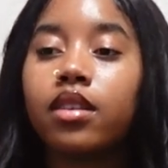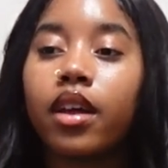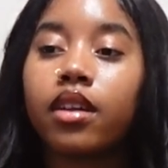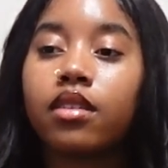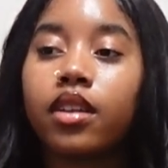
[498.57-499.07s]

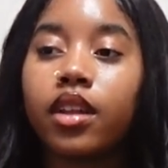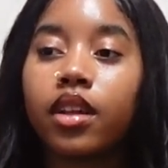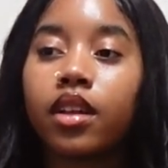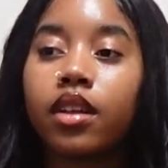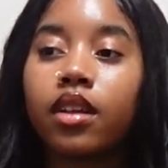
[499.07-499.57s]

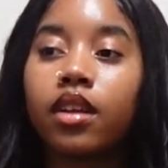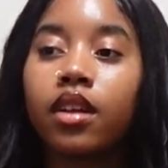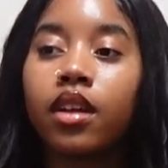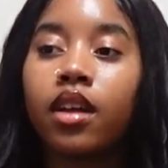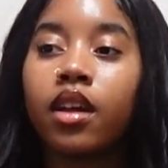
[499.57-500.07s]
texting.
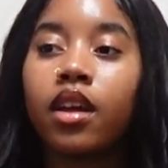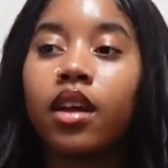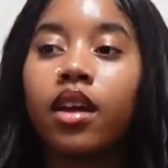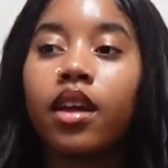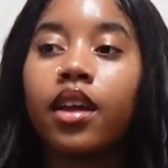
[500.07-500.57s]

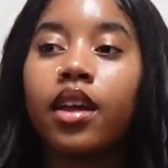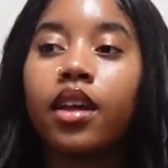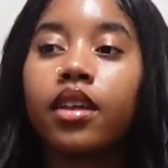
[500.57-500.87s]
He